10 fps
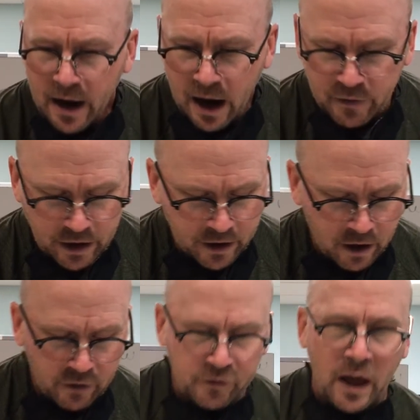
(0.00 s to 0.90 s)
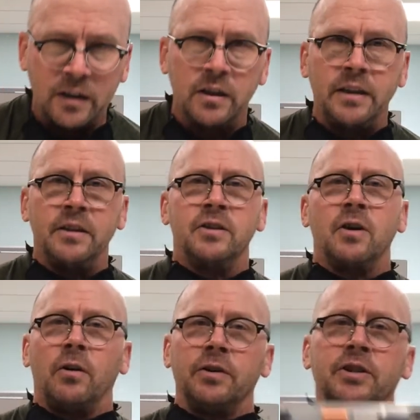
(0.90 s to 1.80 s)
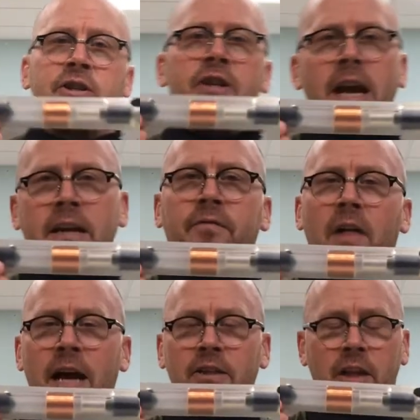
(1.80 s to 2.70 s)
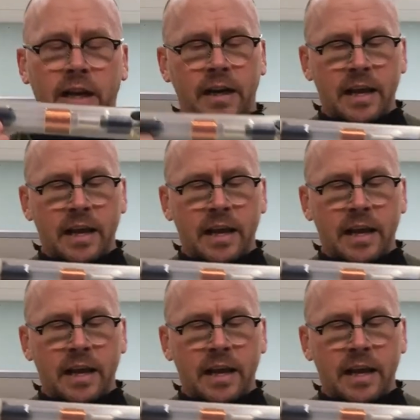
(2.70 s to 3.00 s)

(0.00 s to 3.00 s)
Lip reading: I've got another flashlight that's called a shake flashlight.